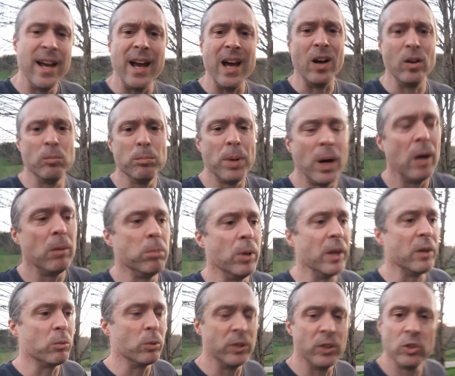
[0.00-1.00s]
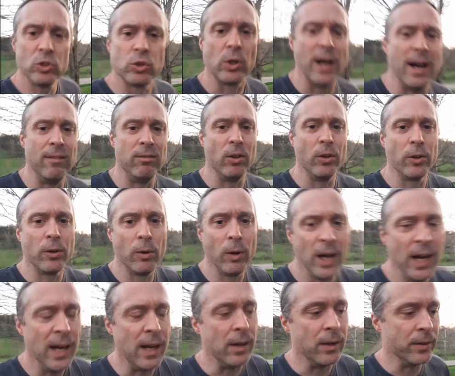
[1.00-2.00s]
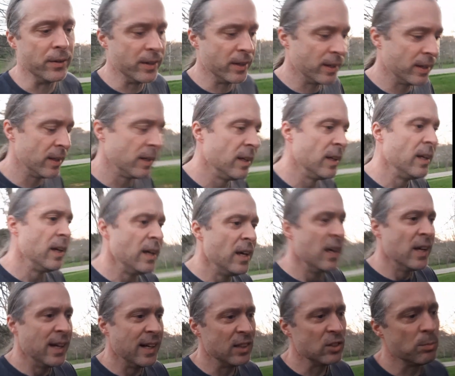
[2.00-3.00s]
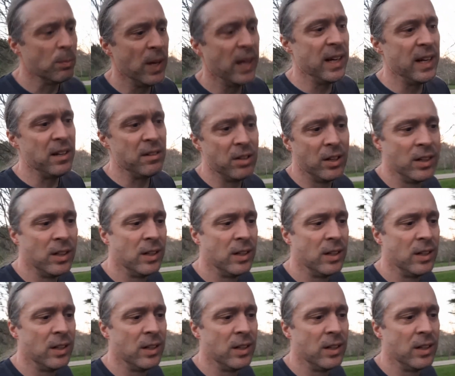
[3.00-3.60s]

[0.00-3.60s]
out in public when they're traveling around. There's many